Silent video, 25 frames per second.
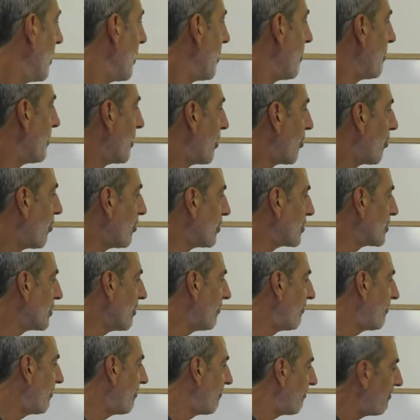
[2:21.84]
because
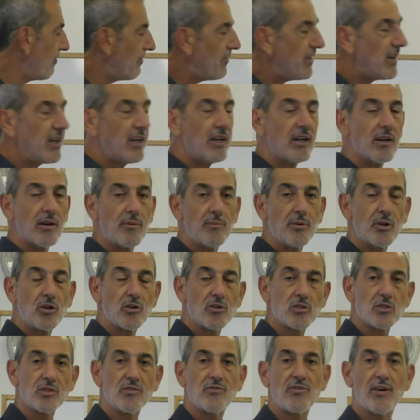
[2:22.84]
of fear,
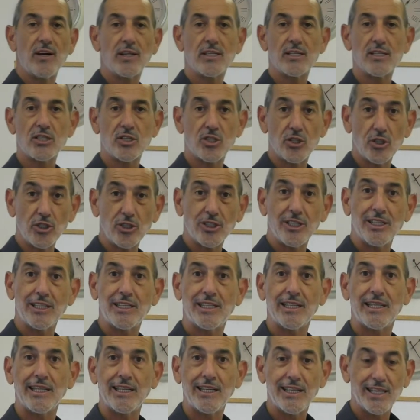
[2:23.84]
because of
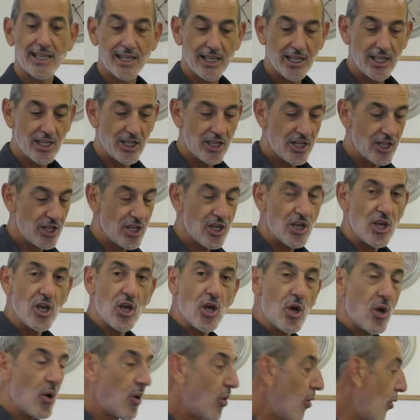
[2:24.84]
uncertainty,
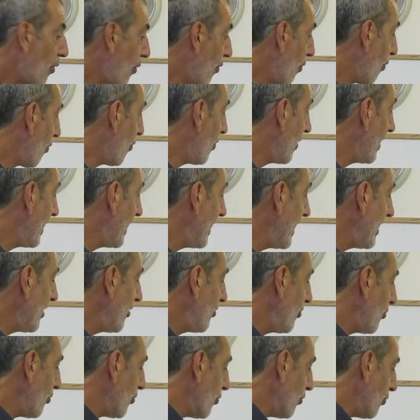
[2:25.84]
will lead
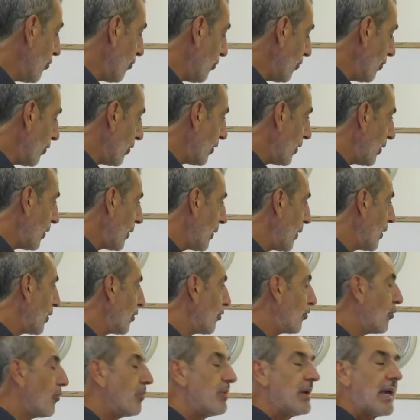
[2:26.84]
you
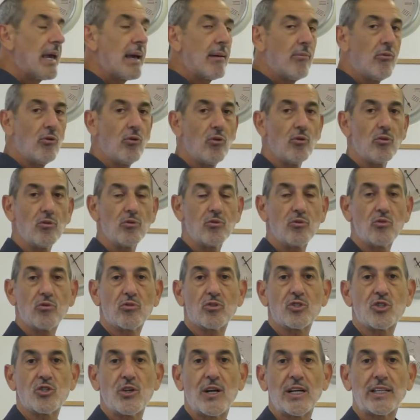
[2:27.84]
to be able to
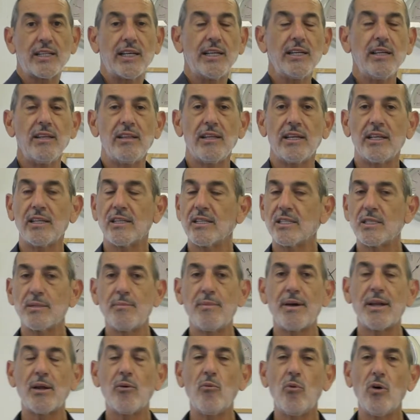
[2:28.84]
contract anything, it doesn't
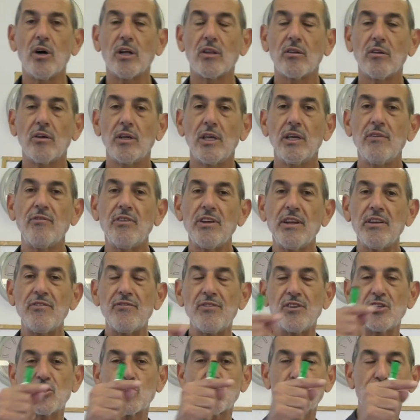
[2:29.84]
matter what. Even if
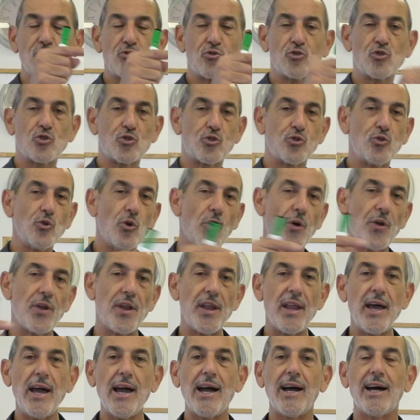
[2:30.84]
it's true or
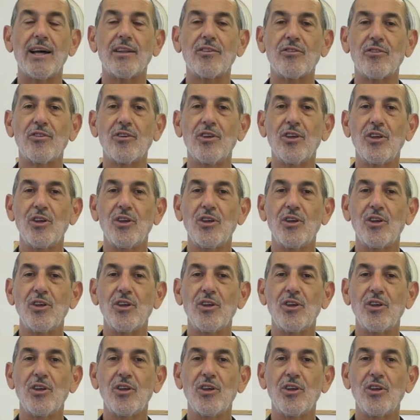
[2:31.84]
not,